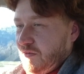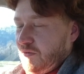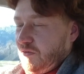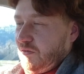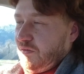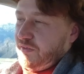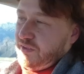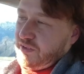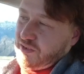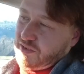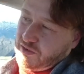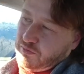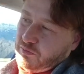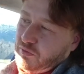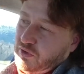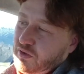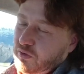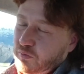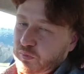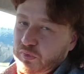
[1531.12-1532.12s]
All this
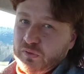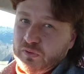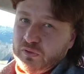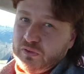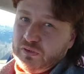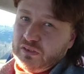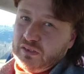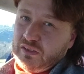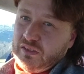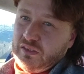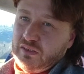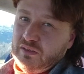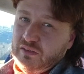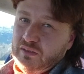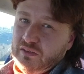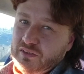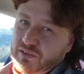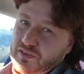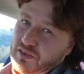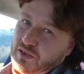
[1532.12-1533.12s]
I'm gonna put
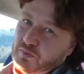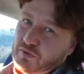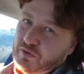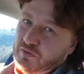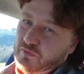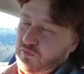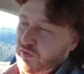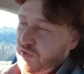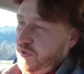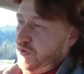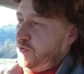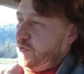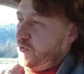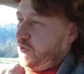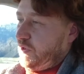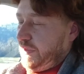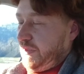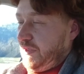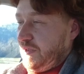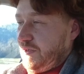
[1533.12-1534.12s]
in a separate
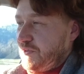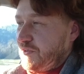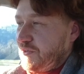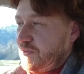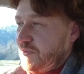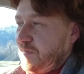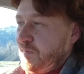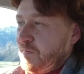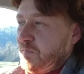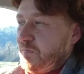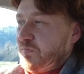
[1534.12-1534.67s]
video, I guess,